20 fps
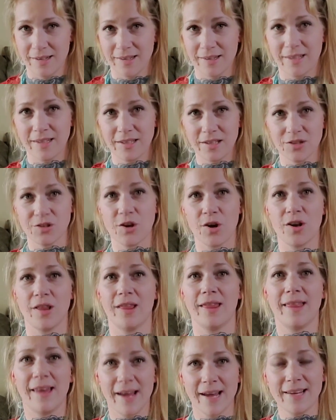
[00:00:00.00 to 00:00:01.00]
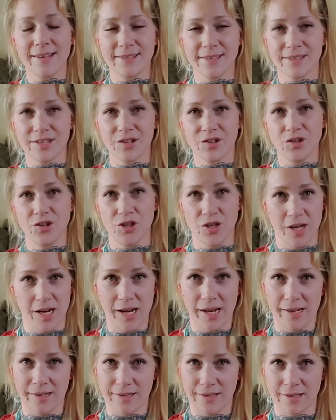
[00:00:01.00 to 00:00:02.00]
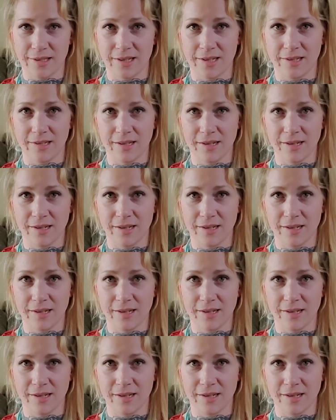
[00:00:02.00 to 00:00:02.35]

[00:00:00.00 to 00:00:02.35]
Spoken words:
This is our last chance